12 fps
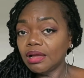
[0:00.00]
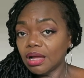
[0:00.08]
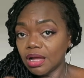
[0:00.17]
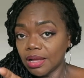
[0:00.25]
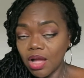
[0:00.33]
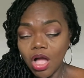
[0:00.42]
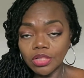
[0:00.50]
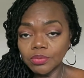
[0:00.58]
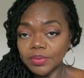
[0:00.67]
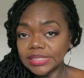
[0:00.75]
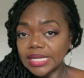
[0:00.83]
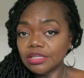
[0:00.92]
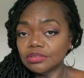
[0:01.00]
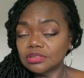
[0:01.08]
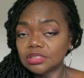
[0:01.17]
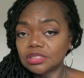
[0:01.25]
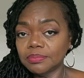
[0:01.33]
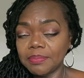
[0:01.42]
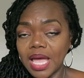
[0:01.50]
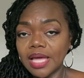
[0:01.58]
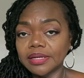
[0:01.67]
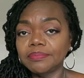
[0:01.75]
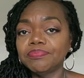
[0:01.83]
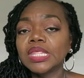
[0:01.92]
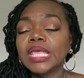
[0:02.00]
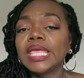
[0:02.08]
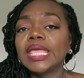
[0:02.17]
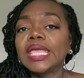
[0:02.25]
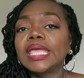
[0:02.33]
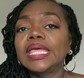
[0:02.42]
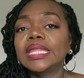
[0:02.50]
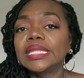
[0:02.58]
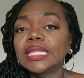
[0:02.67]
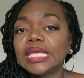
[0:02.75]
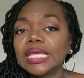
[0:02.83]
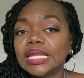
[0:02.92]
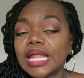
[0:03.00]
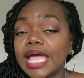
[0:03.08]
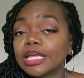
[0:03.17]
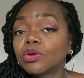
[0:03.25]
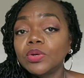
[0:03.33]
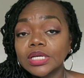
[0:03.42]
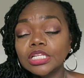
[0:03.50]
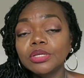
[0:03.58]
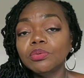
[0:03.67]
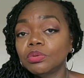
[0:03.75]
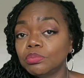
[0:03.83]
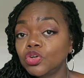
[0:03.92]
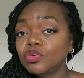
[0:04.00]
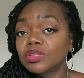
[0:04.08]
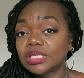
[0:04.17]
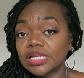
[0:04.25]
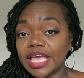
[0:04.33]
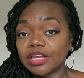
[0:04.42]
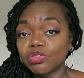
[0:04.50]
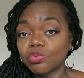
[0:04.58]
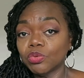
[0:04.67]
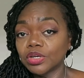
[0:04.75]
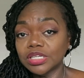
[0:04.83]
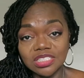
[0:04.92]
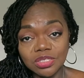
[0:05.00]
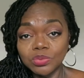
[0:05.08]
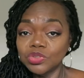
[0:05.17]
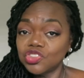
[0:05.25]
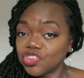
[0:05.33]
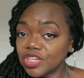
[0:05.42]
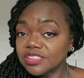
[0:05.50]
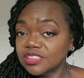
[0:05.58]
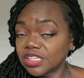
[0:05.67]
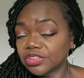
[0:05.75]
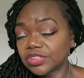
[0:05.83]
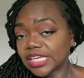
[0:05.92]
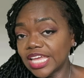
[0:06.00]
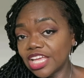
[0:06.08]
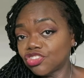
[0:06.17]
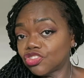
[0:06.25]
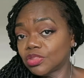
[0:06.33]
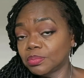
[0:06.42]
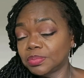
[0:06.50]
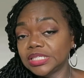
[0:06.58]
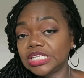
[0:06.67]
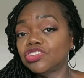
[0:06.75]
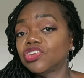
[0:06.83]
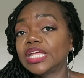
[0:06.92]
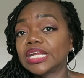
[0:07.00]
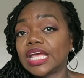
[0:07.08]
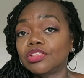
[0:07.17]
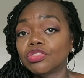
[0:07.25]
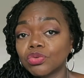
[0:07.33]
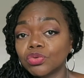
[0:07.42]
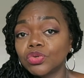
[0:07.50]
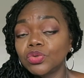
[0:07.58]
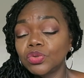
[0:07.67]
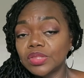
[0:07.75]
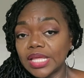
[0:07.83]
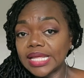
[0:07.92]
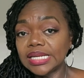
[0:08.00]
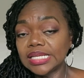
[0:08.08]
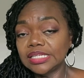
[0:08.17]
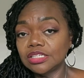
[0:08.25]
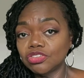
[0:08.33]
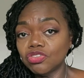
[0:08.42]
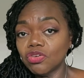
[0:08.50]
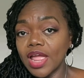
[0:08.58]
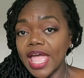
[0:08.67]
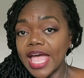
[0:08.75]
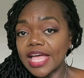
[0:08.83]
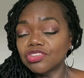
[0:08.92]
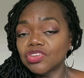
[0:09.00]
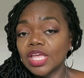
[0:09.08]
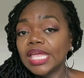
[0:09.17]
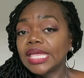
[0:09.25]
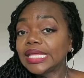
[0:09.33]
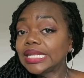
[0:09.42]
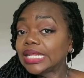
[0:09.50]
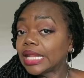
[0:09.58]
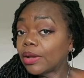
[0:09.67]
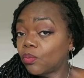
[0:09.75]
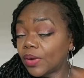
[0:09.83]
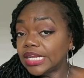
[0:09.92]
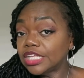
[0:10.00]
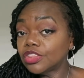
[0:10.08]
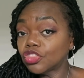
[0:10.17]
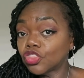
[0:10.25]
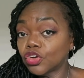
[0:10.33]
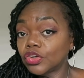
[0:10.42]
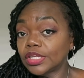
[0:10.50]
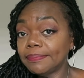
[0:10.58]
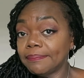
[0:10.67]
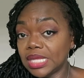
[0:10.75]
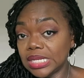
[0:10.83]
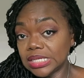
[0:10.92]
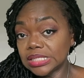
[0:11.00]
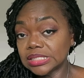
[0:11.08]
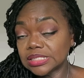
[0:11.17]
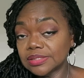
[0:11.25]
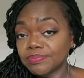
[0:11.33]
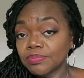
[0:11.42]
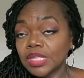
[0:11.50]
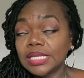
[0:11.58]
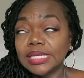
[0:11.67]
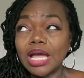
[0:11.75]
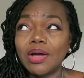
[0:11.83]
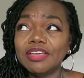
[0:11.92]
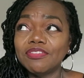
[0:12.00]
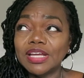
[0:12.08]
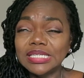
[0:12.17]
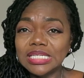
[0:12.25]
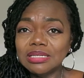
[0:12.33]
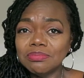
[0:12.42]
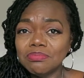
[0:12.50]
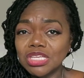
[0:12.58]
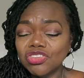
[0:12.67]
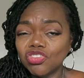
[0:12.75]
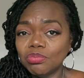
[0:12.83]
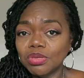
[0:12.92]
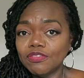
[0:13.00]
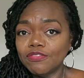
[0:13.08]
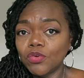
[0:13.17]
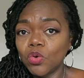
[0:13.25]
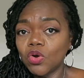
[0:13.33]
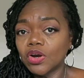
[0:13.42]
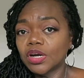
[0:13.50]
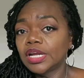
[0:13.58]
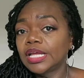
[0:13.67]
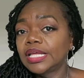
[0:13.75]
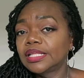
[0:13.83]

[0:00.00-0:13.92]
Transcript: all the way down to the bottom. And then I quickly removed the lattice work because it was just there to catch the bleach. And I threw that in the trash. And then I waited 30 minutes. Now, if I didn't mention before,